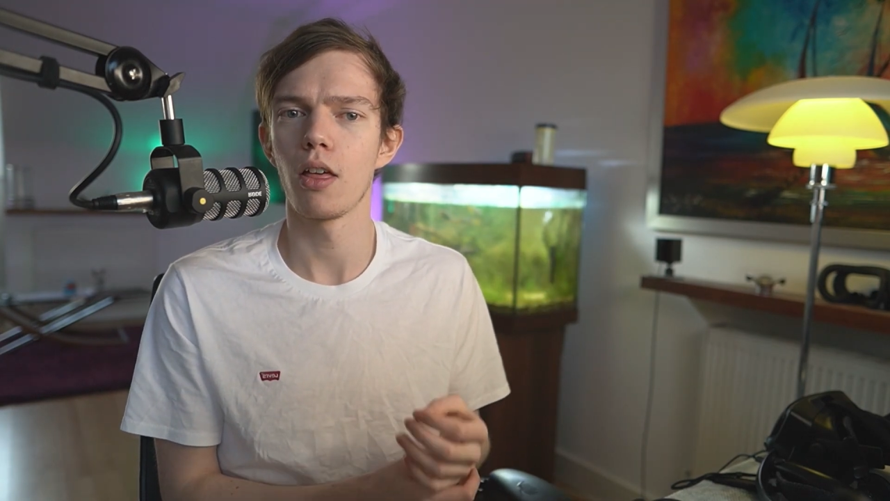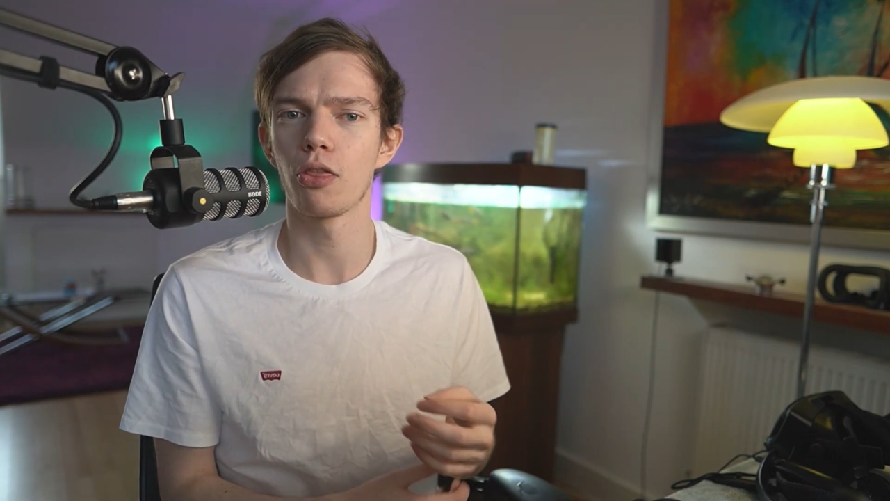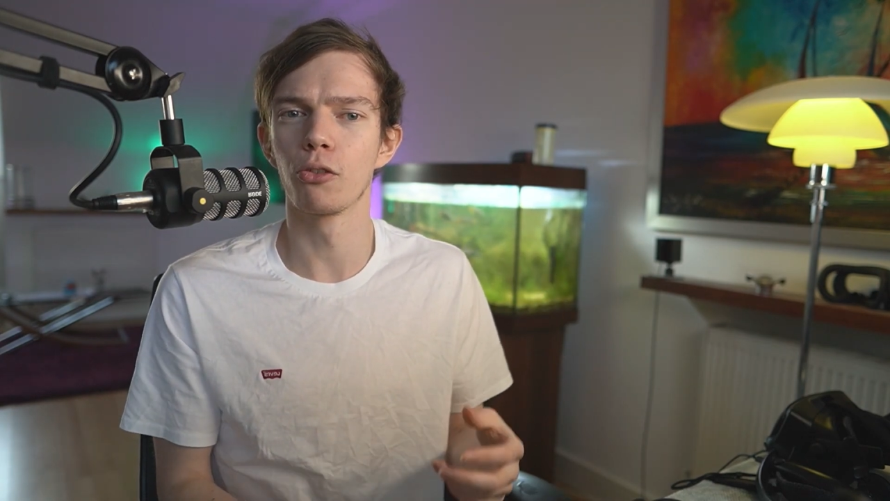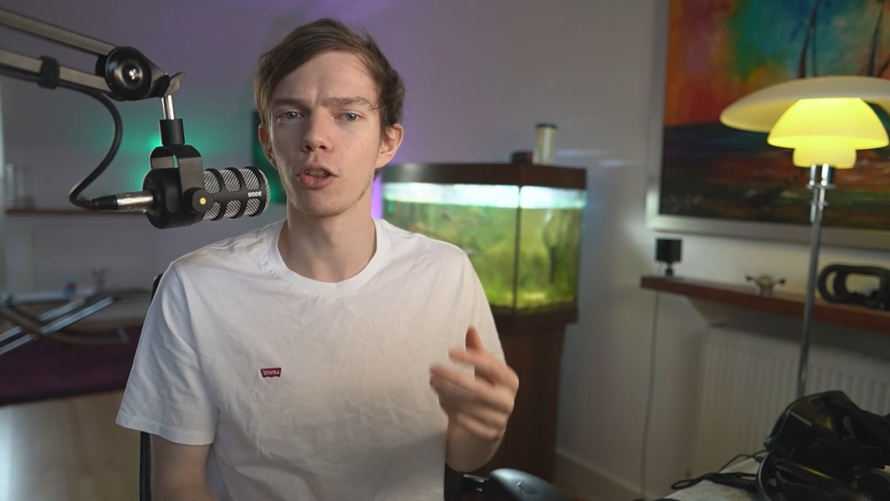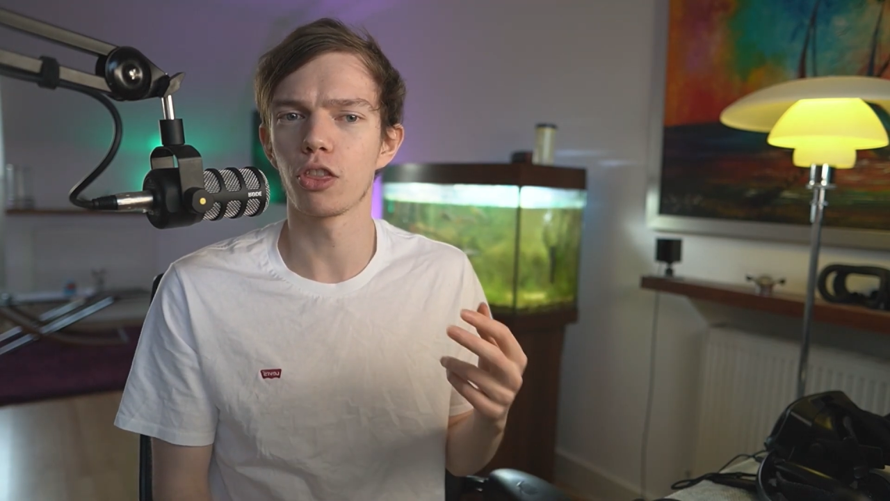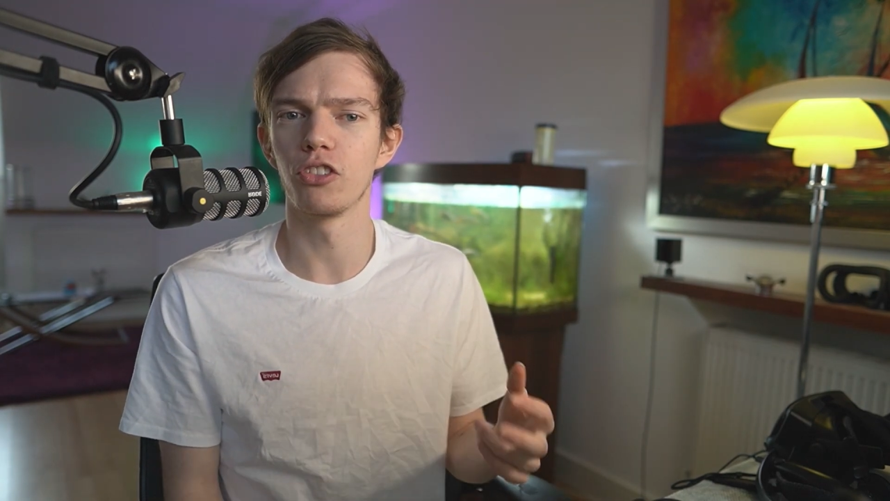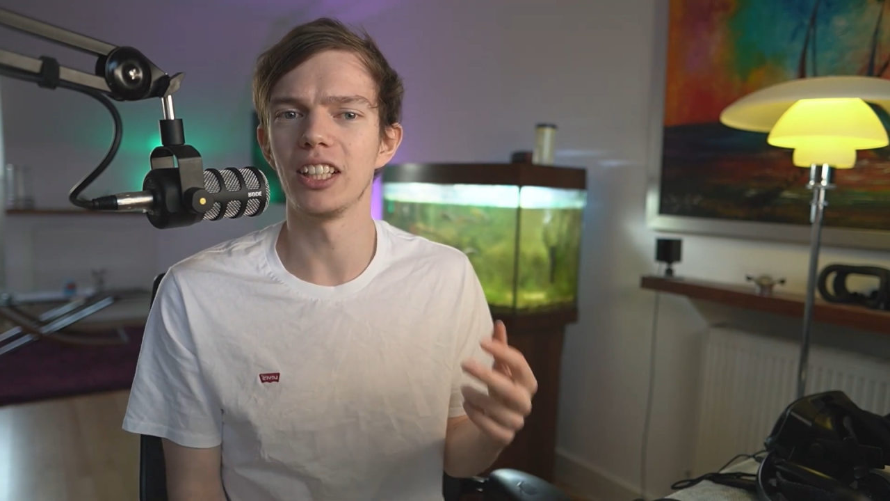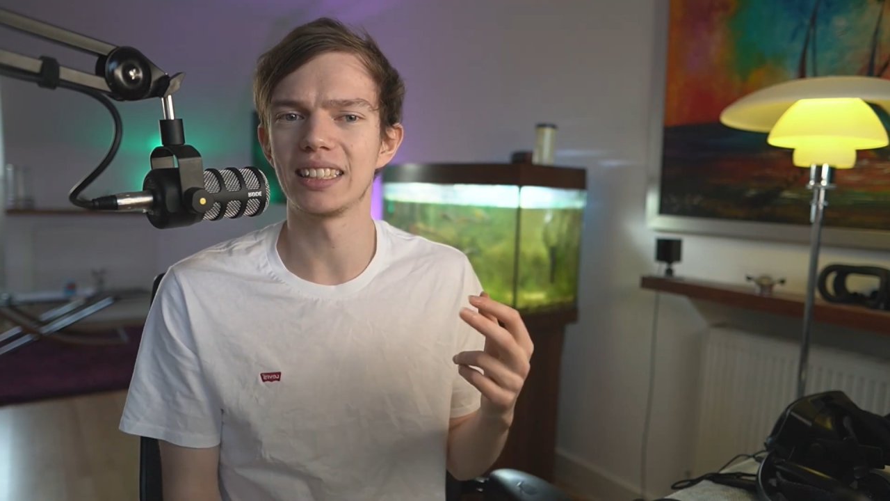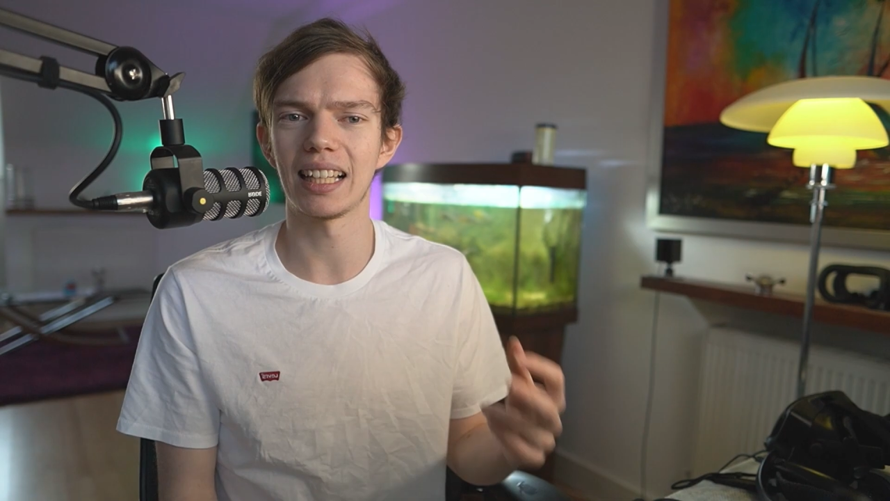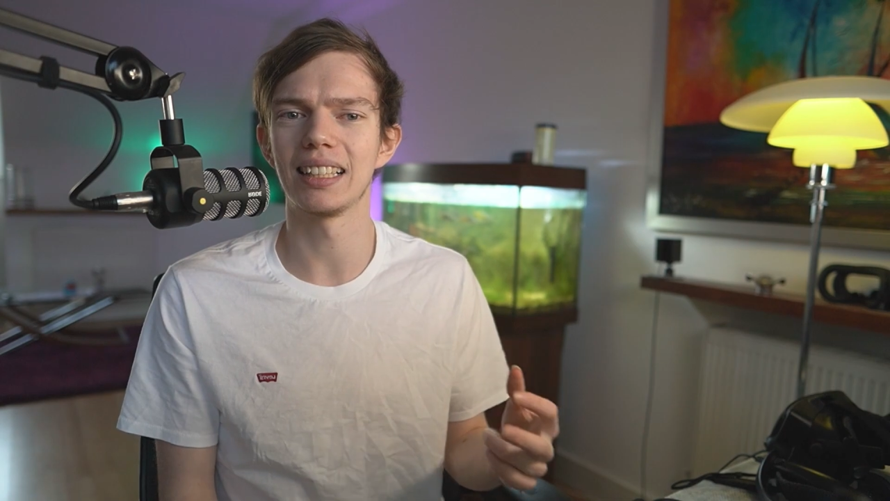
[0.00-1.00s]
through 3
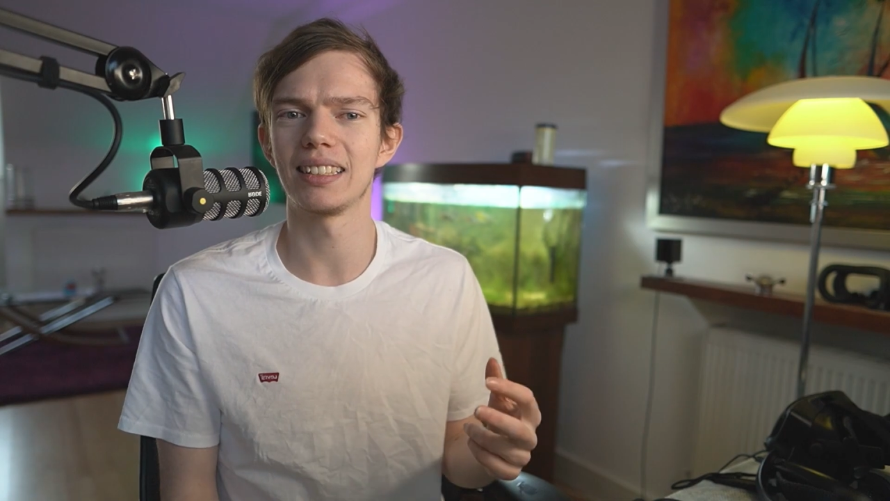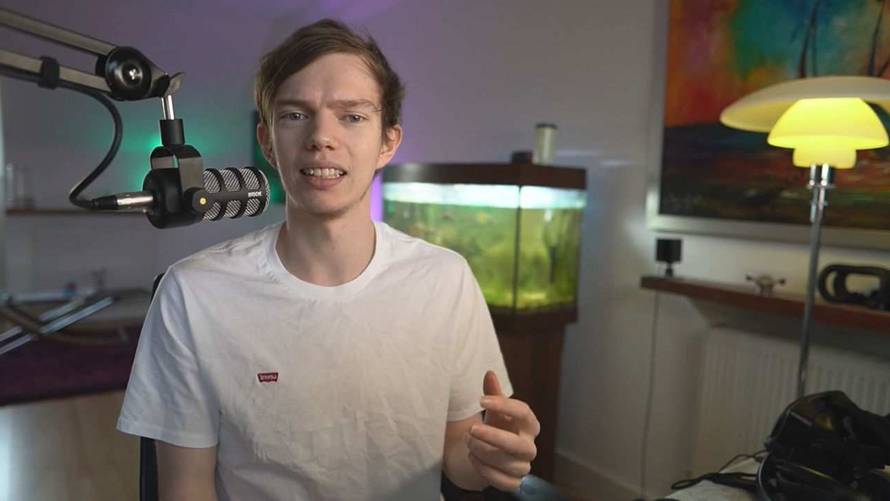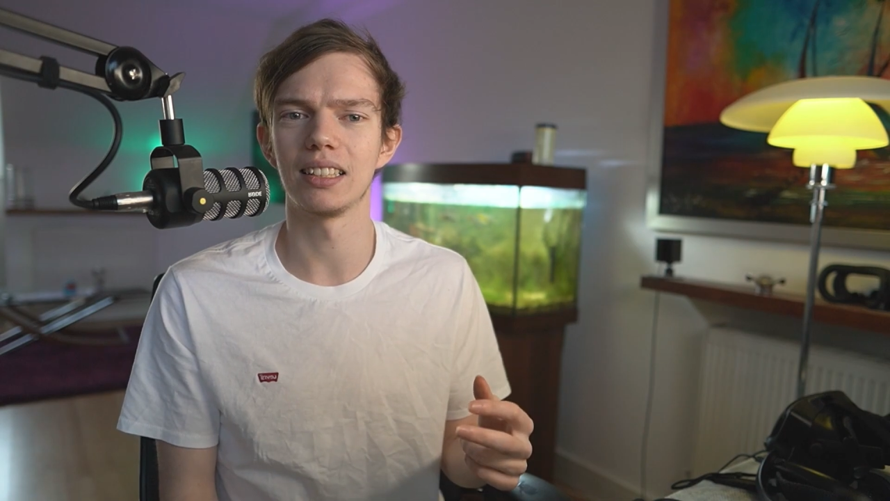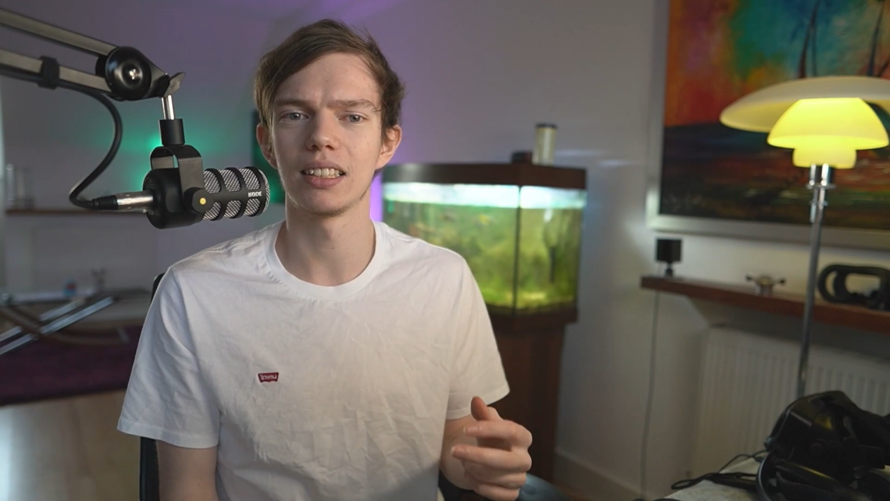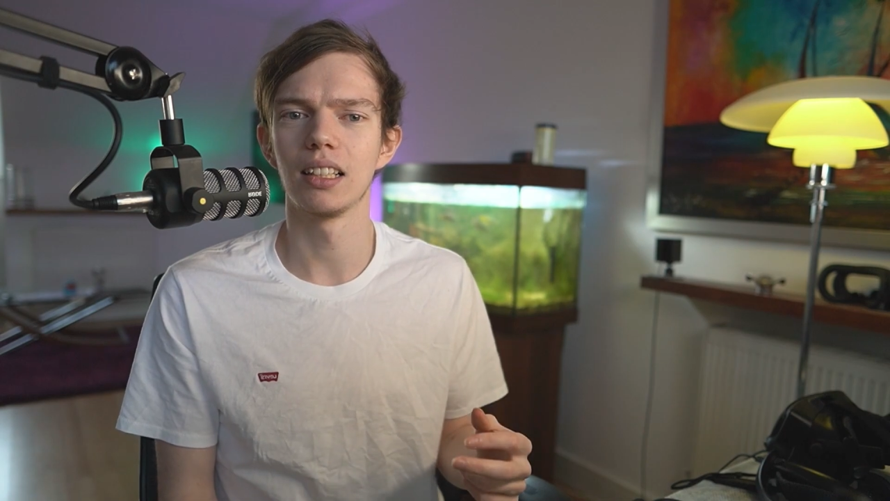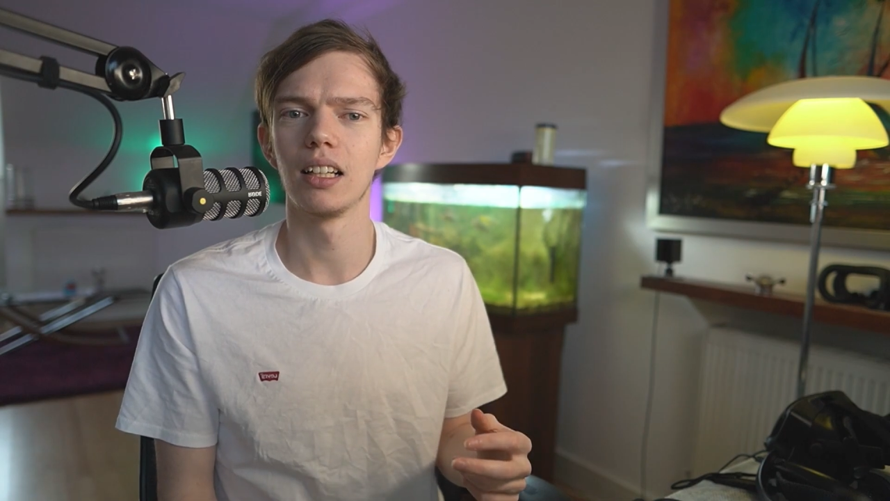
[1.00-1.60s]
senses.